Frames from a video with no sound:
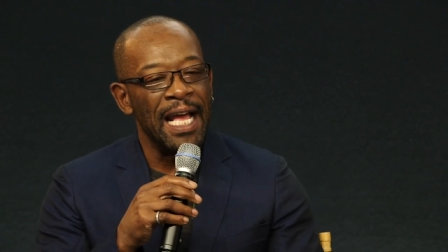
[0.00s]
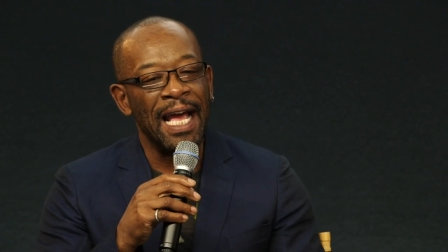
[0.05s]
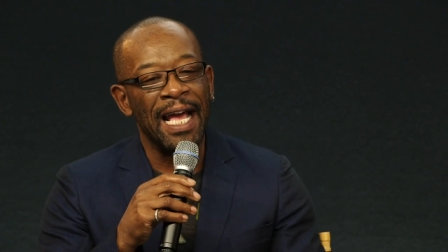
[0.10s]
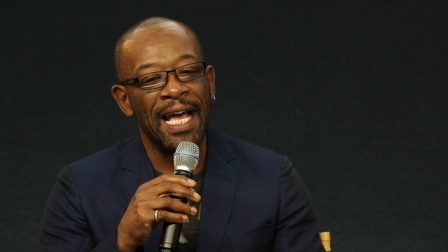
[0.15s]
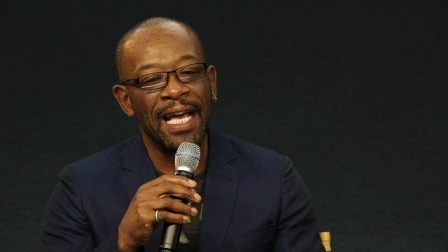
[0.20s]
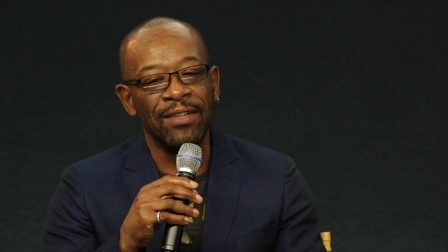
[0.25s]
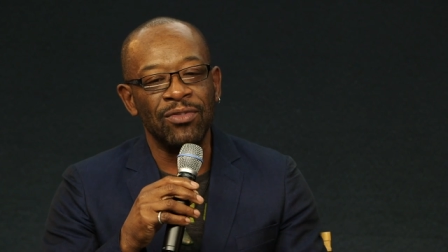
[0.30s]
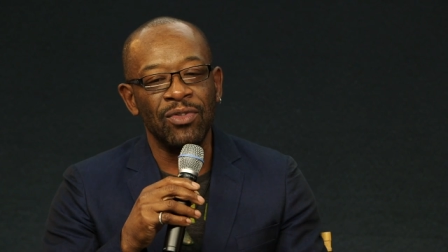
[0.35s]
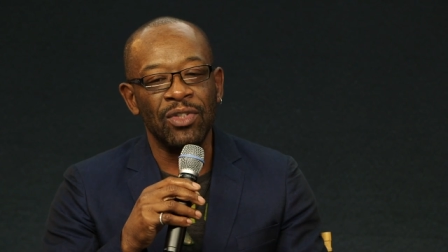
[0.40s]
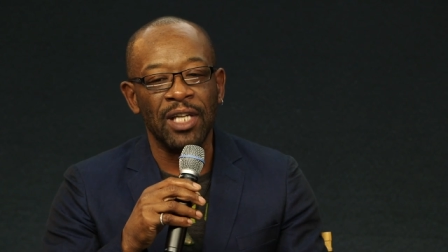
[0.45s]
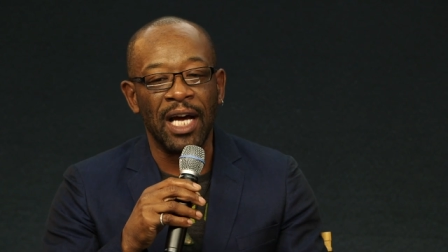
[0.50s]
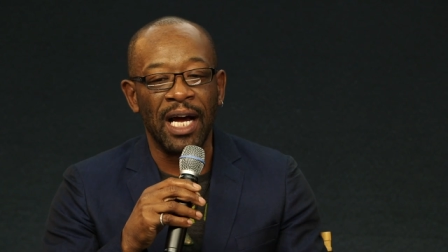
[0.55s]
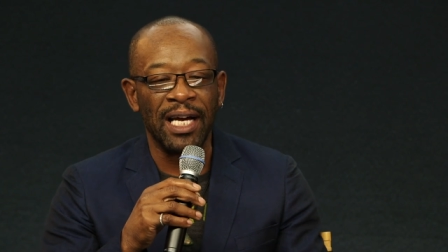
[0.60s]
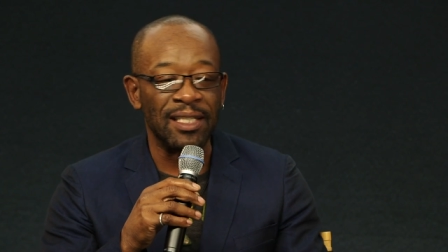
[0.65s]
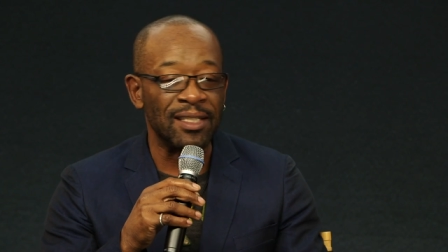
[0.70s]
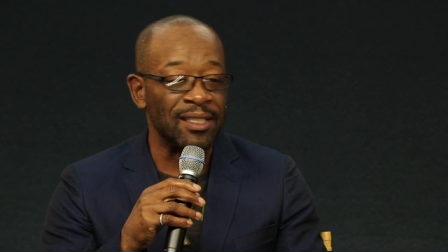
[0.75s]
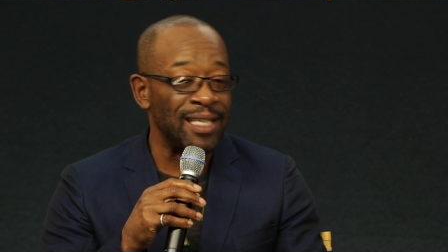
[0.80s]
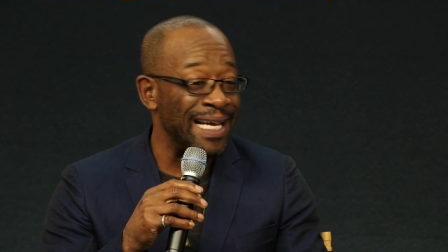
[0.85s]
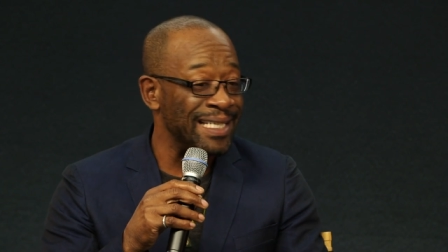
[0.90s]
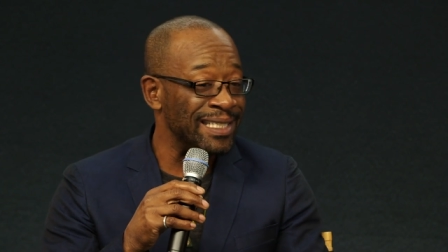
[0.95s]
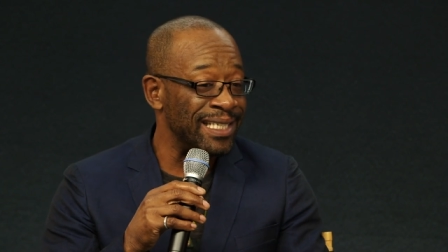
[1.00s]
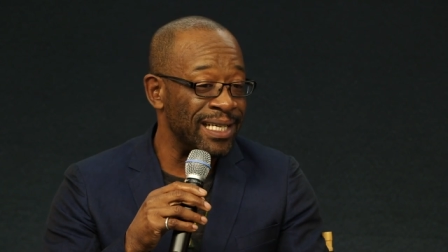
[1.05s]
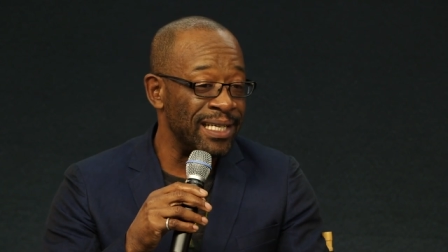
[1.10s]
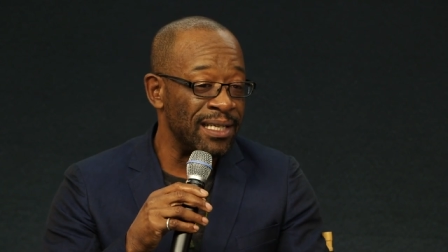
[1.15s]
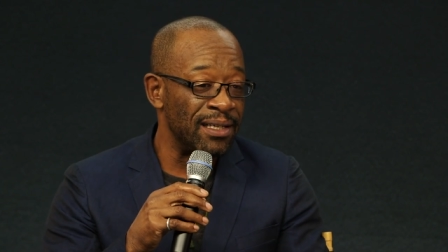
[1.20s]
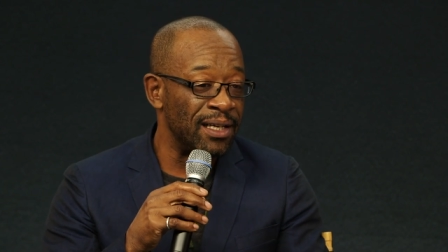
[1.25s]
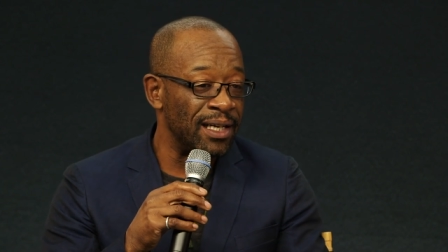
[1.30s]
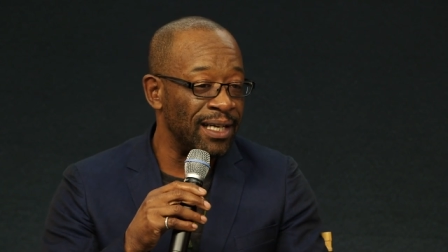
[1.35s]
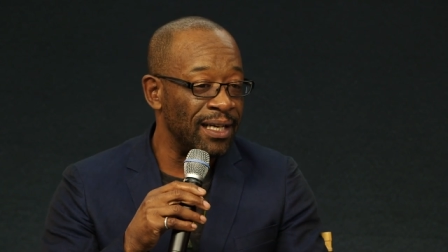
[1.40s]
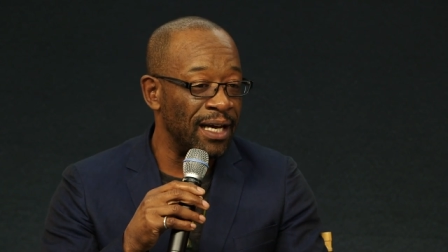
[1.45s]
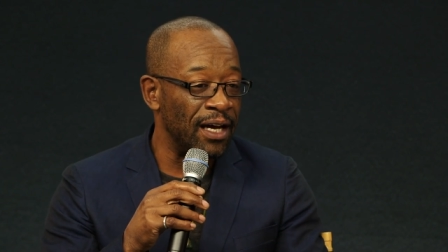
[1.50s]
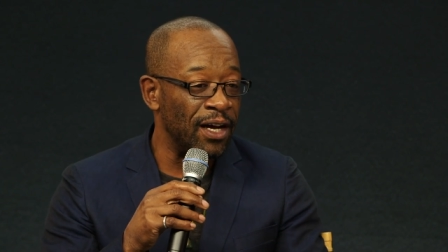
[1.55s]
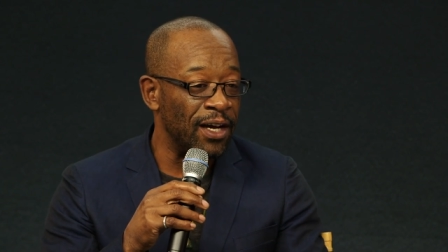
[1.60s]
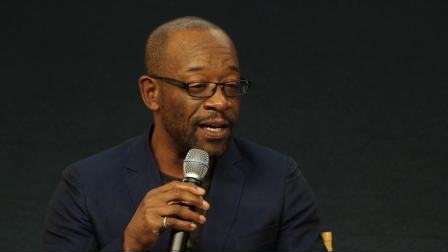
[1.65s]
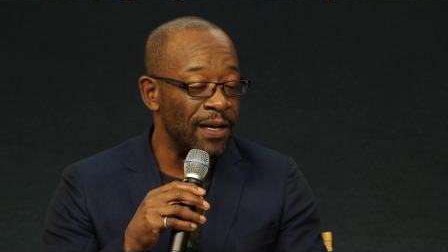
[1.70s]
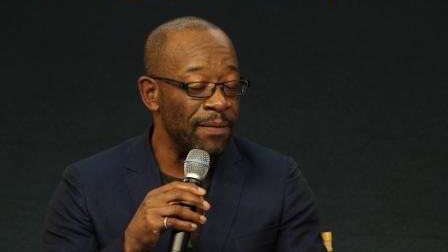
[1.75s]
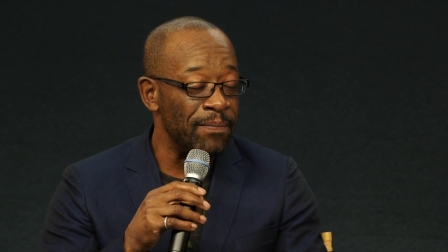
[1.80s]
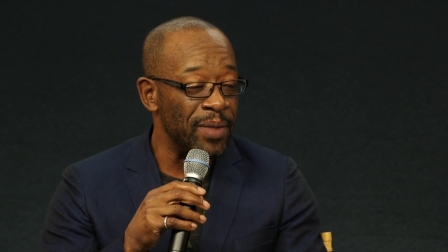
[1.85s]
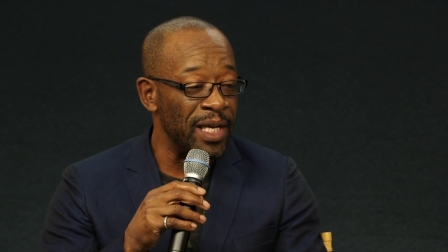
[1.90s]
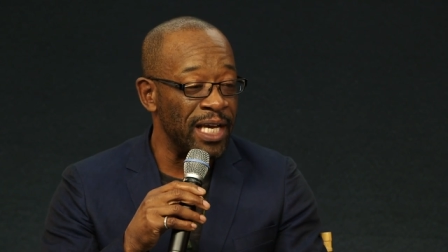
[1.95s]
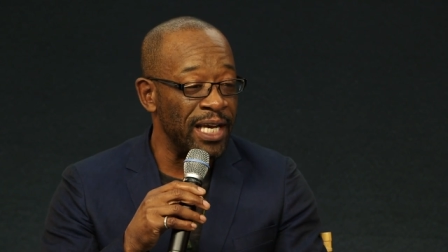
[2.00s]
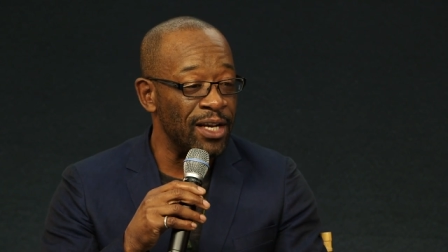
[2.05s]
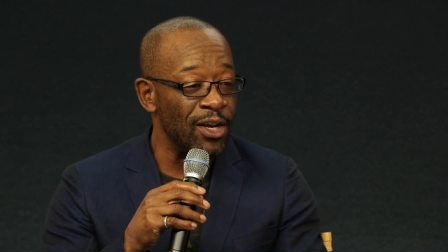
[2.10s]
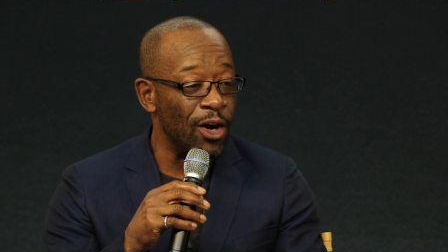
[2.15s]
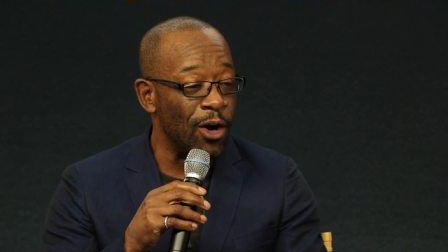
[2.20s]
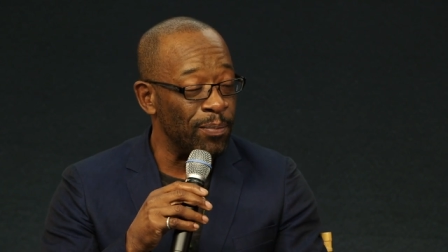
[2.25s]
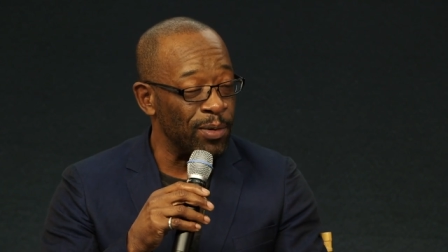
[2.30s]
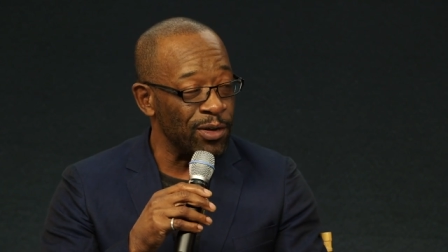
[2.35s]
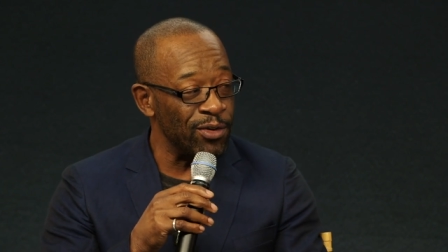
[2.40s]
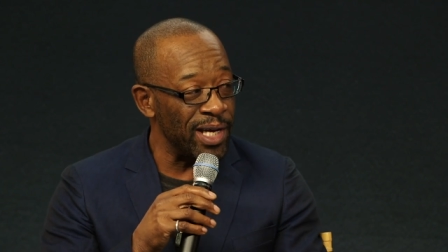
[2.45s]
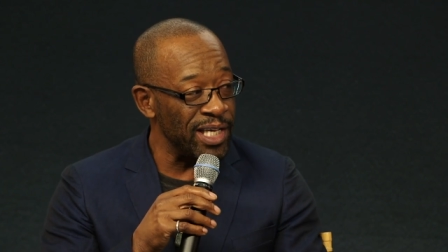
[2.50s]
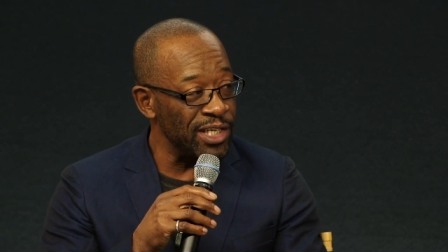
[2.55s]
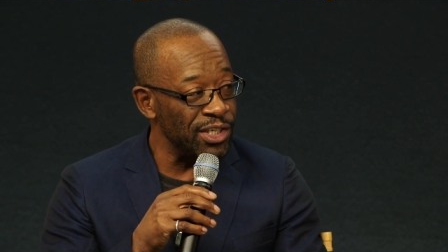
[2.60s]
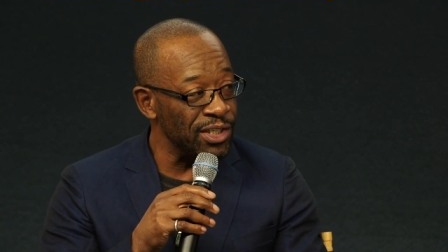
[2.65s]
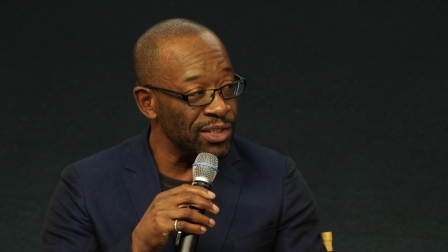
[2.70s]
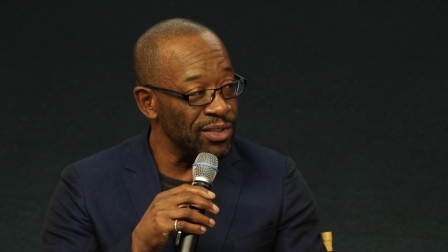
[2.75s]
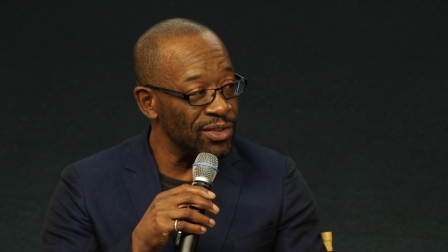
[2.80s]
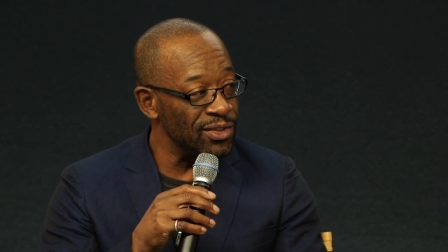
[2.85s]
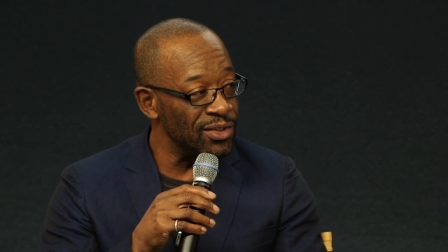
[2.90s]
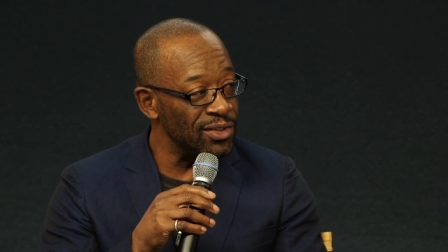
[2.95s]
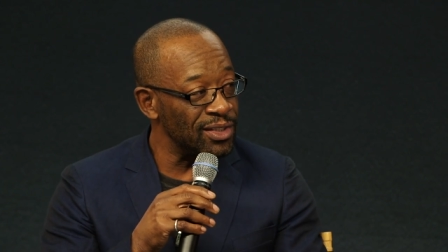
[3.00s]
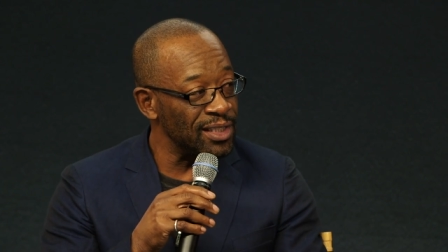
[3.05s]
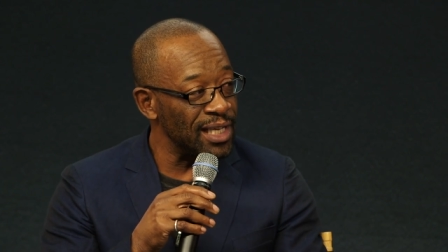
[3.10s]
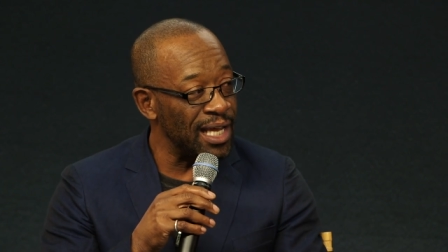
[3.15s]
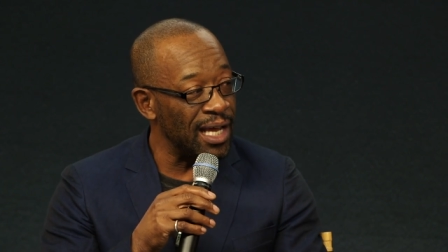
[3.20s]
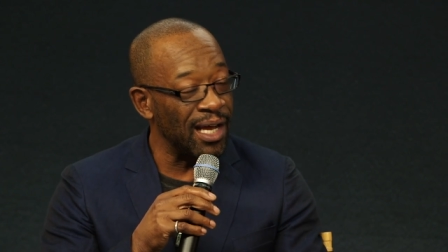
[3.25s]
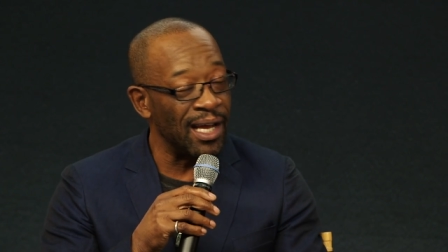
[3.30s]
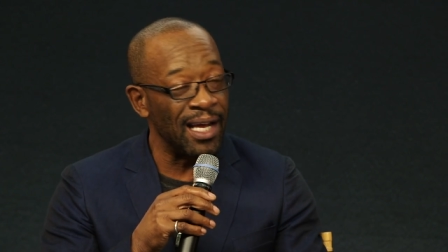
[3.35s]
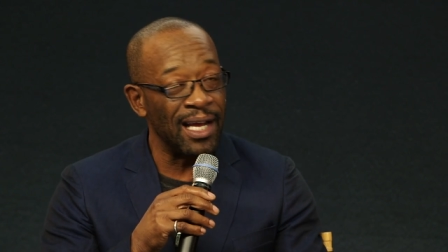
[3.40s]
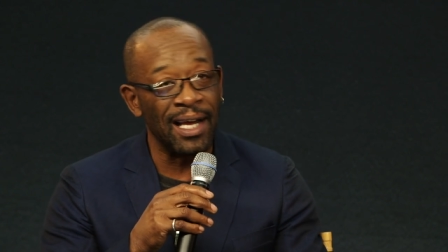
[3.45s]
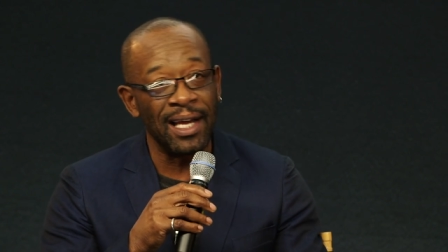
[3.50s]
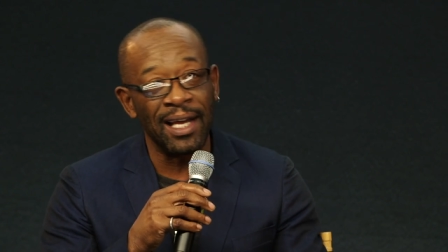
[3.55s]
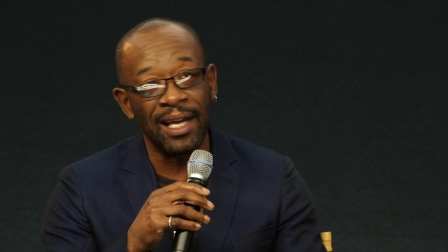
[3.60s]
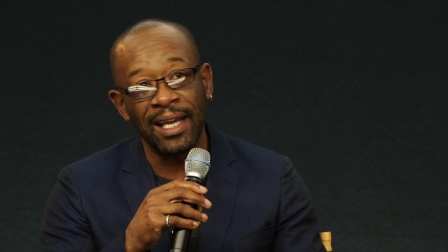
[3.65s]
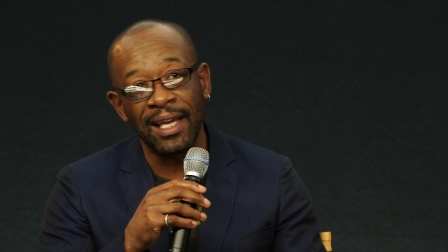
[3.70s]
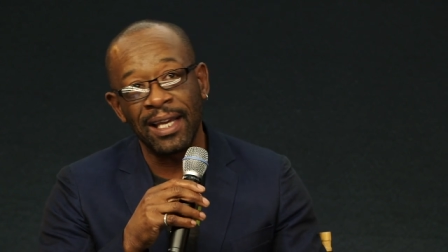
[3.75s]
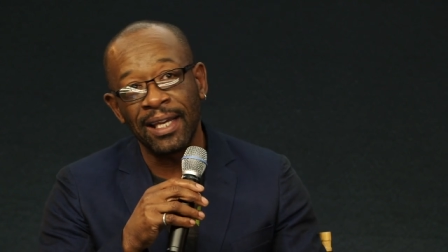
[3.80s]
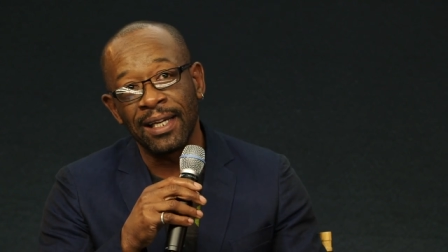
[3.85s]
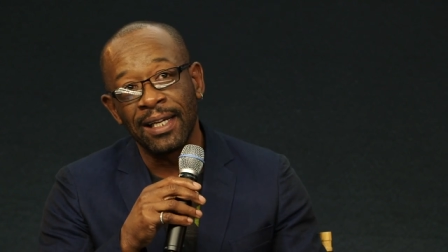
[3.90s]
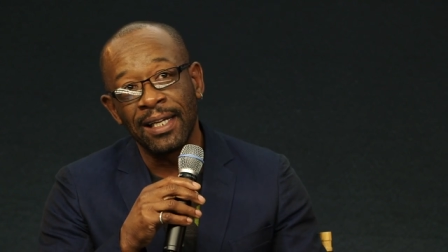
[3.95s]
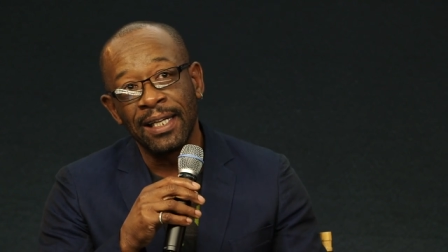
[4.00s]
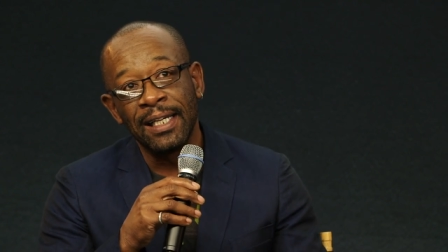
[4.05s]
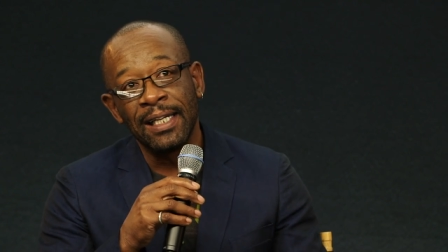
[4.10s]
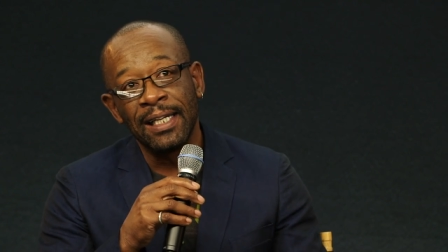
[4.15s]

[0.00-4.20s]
And I sat in um, in operations. I